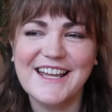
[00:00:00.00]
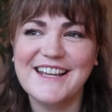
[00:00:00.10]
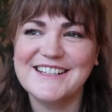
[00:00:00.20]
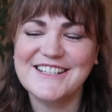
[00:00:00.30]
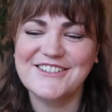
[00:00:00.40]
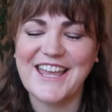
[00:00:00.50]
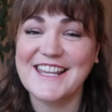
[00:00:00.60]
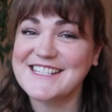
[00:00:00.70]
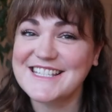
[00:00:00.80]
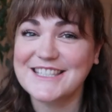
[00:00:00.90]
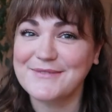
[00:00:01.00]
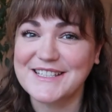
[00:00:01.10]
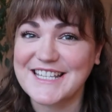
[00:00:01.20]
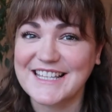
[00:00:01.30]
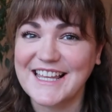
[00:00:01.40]
you can't see them in
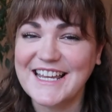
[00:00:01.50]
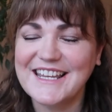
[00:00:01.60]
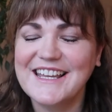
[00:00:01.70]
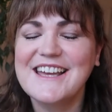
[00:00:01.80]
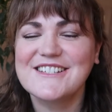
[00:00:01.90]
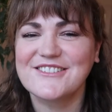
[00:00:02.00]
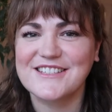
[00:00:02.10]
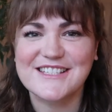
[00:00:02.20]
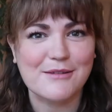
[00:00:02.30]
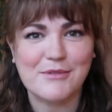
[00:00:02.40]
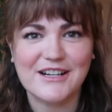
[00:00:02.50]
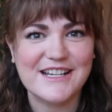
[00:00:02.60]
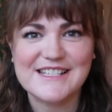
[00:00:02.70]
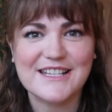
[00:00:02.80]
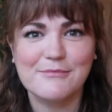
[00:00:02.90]
daylight, so the summer
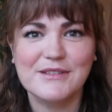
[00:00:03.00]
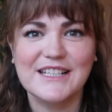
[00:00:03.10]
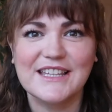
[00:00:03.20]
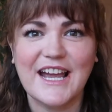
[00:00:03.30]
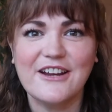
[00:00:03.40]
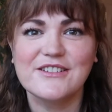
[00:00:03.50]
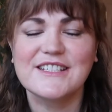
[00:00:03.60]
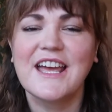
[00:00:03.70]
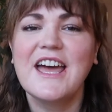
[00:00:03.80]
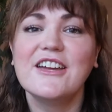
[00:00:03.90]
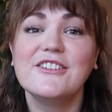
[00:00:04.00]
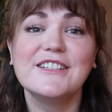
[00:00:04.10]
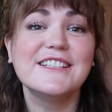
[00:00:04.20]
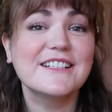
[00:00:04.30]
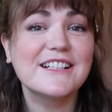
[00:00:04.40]
is completely out. You
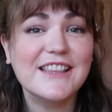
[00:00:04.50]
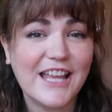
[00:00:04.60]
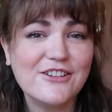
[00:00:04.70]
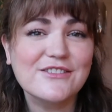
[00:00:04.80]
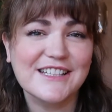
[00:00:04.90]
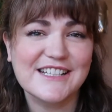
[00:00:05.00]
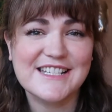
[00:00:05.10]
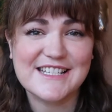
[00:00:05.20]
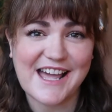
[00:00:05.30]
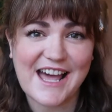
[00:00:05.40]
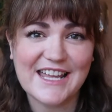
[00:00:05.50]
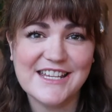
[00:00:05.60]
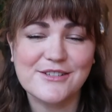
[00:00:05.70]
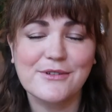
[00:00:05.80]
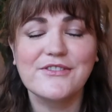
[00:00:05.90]
need a cloudless sky,
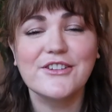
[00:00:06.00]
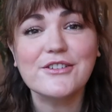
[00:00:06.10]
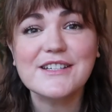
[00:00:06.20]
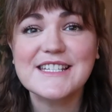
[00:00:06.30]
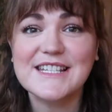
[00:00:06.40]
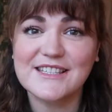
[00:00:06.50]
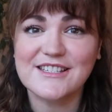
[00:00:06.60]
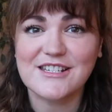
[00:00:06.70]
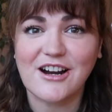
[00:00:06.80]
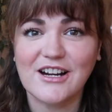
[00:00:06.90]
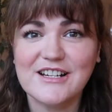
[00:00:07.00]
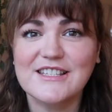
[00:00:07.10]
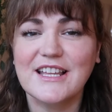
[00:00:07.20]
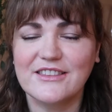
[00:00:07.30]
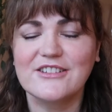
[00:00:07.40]
so if you can see the stars,
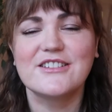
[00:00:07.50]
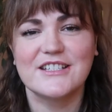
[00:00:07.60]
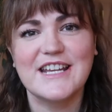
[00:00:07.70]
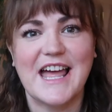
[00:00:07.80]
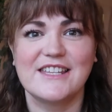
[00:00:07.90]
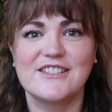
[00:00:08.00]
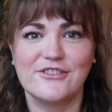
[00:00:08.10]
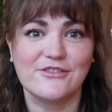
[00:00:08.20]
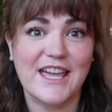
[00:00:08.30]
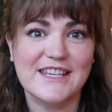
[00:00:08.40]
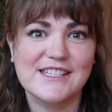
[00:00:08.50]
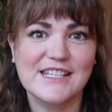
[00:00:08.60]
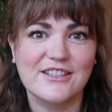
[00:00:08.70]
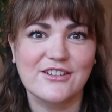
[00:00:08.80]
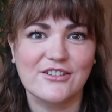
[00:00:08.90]
then there's a chance you'll get to
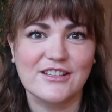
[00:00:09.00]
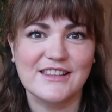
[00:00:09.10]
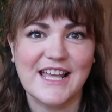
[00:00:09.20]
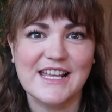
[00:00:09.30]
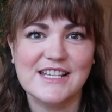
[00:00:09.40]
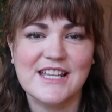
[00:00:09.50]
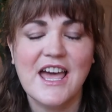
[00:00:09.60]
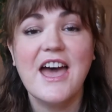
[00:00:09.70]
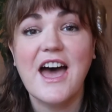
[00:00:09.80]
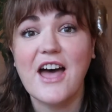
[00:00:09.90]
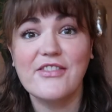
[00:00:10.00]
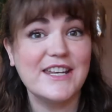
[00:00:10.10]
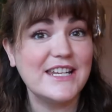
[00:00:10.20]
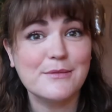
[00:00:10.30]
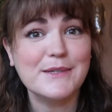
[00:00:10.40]
see the Northern Lights and they
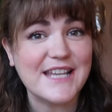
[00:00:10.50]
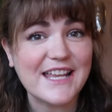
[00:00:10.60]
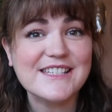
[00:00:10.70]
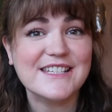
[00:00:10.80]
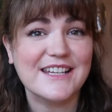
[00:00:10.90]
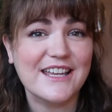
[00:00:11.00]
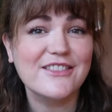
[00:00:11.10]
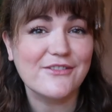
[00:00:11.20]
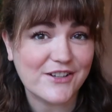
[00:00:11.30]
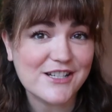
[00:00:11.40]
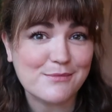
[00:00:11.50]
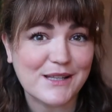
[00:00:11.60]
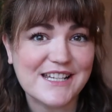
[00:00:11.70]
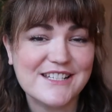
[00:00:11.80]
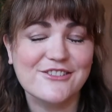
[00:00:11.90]
need to be dancing in the first
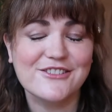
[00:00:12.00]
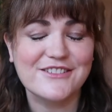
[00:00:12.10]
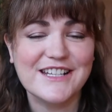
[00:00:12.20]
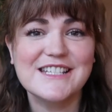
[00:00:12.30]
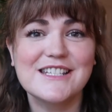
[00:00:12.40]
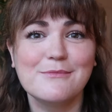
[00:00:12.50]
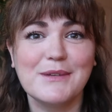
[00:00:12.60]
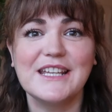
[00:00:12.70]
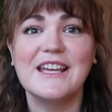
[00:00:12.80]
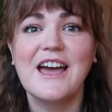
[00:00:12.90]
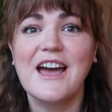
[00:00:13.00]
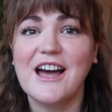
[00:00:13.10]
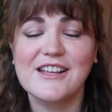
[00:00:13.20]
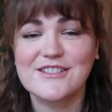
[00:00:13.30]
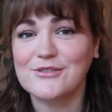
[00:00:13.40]
place. So there needs to be
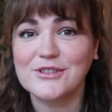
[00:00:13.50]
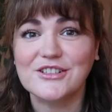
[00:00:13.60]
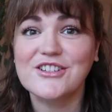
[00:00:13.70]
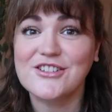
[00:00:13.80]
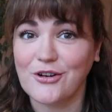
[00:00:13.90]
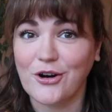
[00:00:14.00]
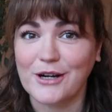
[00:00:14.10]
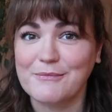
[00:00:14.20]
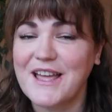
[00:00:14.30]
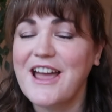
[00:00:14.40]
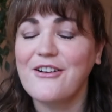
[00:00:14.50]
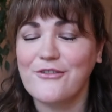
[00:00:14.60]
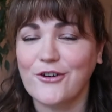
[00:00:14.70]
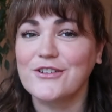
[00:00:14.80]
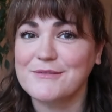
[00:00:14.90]
a solar storm
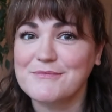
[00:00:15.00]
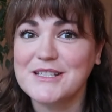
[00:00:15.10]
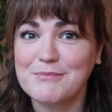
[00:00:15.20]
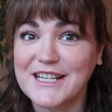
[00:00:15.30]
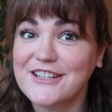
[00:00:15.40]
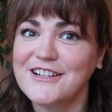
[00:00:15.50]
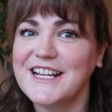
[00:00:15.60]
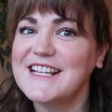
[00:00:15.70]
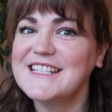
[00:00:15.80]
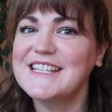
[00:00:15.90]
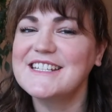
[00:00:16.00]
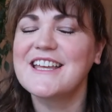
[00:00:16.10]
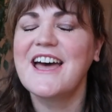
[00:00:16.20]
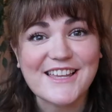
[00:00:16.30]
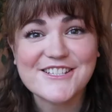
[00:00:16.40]
for them to be created.
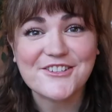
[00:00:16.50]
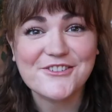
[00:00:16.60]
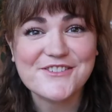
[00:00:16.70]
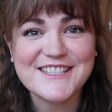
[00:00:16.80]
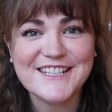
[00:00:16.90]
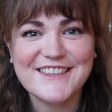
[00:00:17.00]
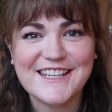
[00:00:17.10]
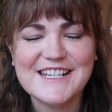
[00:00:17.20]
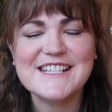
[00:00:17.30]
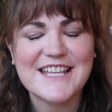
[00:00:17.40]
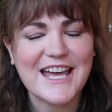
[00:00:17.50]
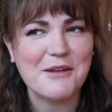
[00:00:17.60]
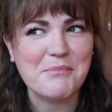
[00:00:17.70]
So those three things and a